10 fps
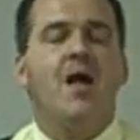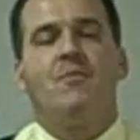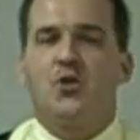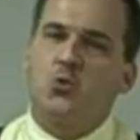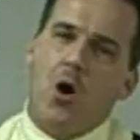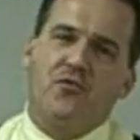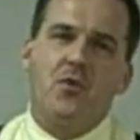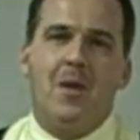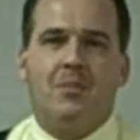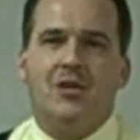The 12th
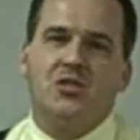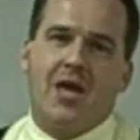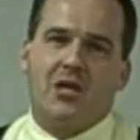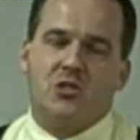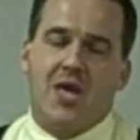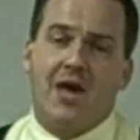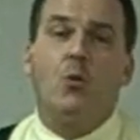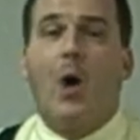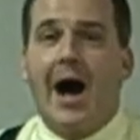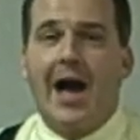Amendment changed that.
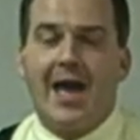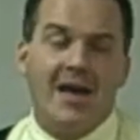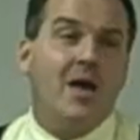Why?